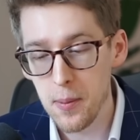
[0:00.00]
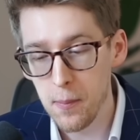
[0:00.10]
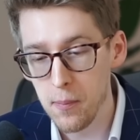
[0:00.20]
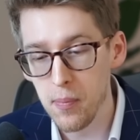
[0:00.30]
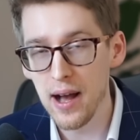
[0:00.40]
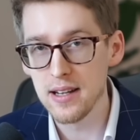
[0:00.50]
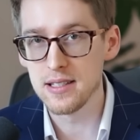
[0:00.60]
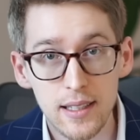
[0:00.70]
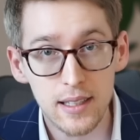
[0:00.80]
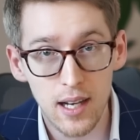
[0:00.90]

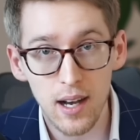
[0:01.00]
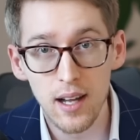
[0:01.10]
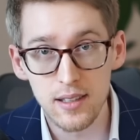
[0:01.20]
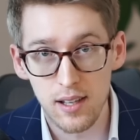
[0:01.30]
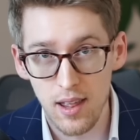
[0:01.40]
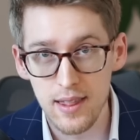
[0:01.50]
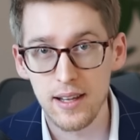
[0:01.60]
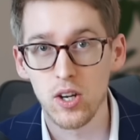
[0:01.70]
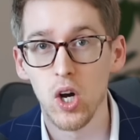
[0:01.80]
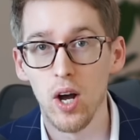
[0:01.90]
but cut
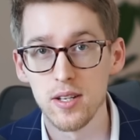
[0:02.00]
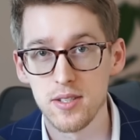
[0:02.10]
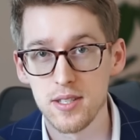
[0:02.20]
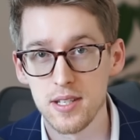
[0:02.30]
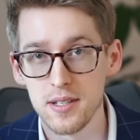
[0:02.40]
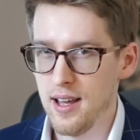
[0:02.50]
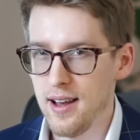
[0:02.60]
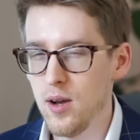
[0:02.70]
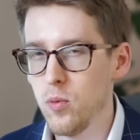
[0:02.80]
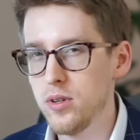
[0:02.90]
the costs.
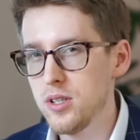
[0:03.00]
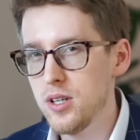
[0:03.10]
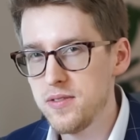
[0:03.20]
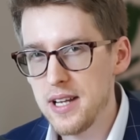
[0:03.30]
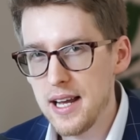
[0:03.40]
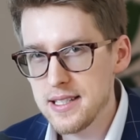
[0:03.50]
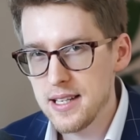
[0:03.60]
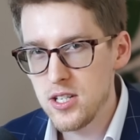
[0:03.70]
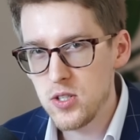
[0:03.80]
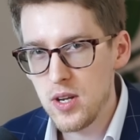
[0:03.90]
I wonder if
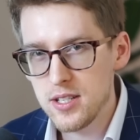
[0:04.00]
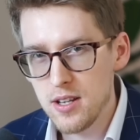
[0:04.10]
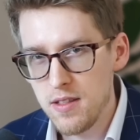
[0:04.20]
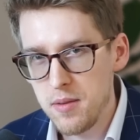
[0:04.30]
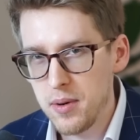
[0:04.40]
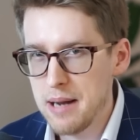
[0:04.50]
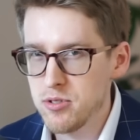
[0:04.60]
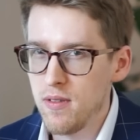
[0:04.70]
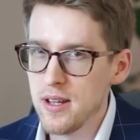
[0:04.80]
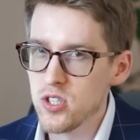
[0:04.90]
Tesla is doing something perhaps
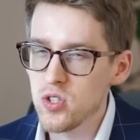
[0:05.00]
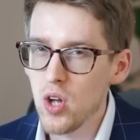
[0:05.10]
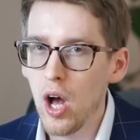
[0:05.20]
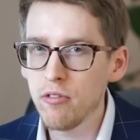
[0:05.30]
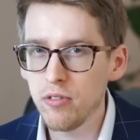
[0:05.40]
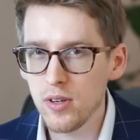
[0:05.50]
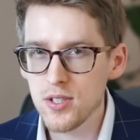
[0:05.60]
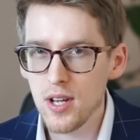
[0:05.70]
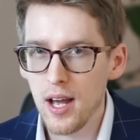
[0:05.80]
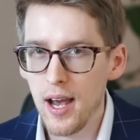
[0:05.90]
on the software
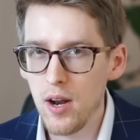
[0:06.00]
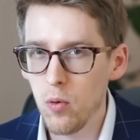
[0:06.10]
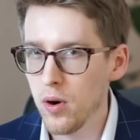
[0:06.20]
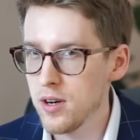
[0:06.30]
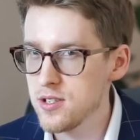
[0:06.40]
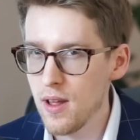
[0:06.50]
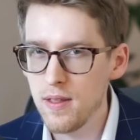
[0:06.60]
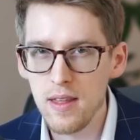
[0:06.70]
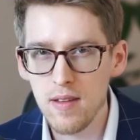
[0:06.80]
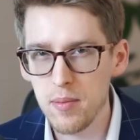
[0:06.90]
side or
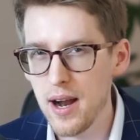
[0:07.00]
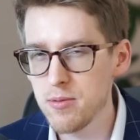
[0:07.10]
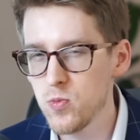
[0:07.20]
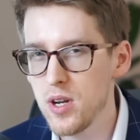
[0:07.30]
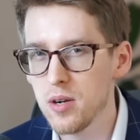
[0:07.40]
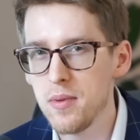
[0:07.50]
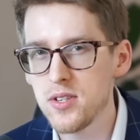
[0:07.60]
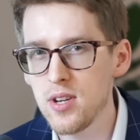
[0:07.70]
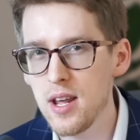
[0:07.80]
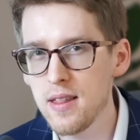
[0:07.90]
something that perhaps we are
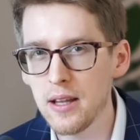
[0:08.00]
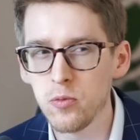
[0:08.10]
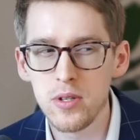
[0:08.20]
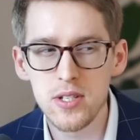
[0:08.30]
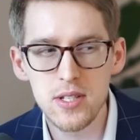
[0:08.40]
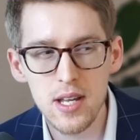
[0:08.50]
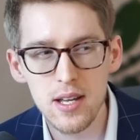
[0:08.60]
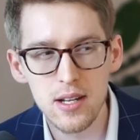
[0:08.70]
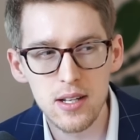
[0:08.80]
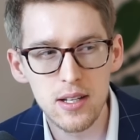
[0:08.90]
missing that would
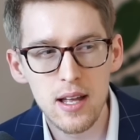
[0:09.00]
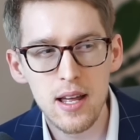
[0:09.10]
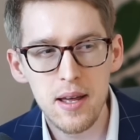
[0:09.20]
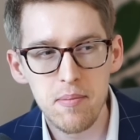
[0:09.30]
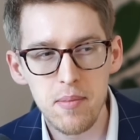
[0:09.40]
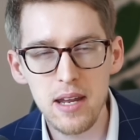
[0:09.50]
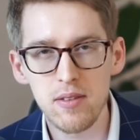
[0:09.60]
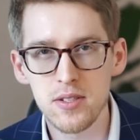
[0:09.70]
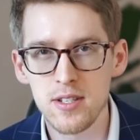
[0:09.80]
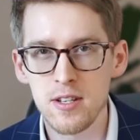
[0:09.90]
still make
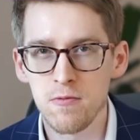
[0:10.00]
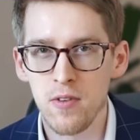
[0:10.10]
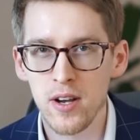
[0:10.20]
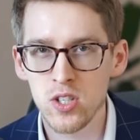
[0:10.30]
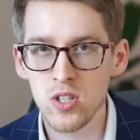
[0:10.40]
the system function